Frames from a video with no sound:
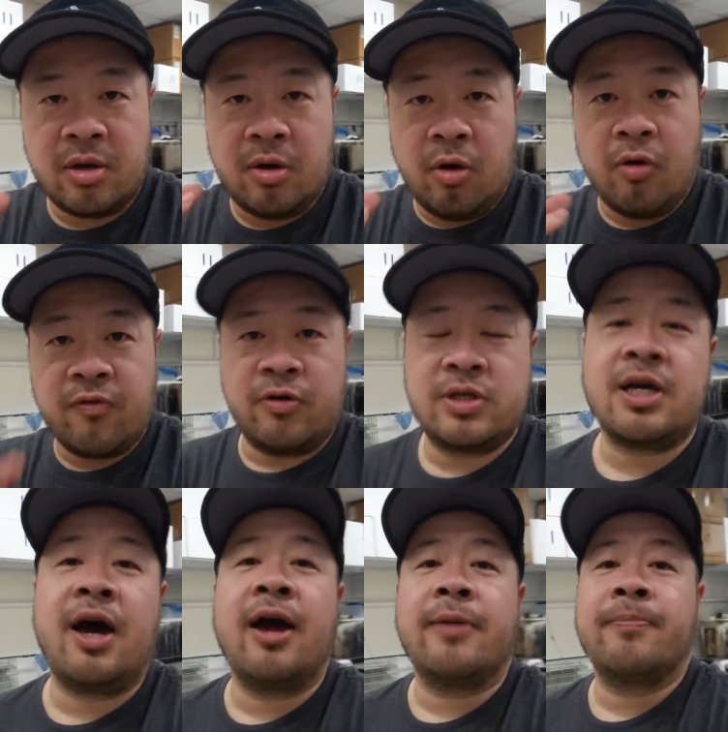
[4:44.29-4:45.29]
over
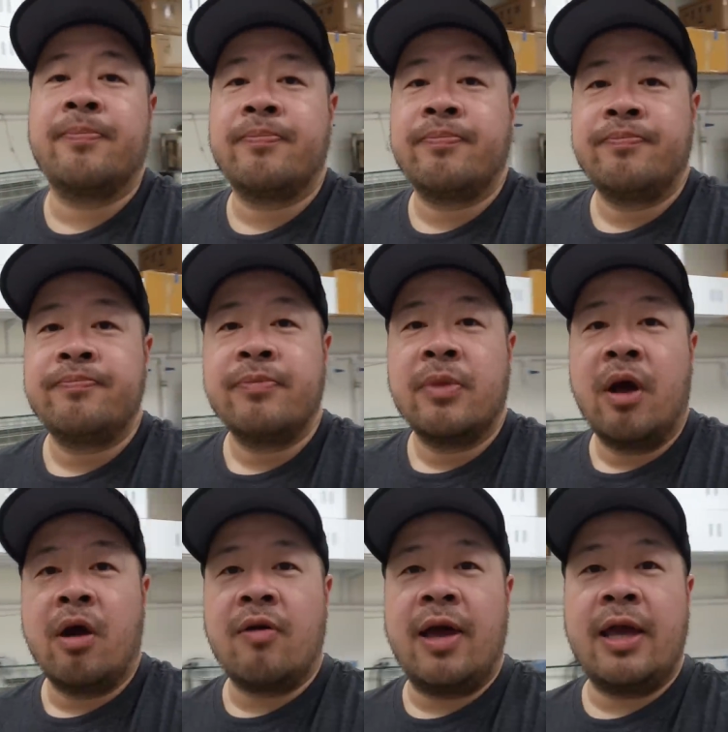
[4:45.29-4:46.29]
time,
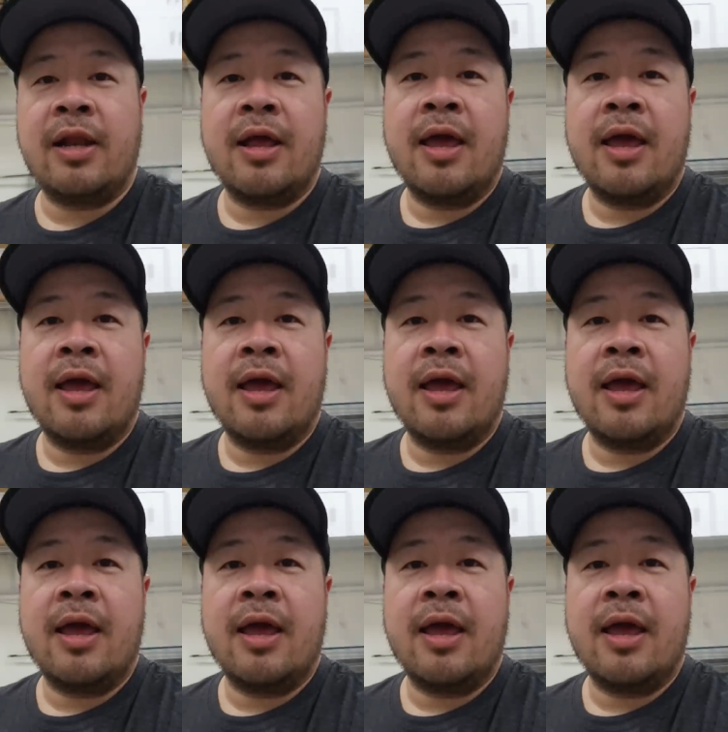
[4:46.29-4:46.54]
all right?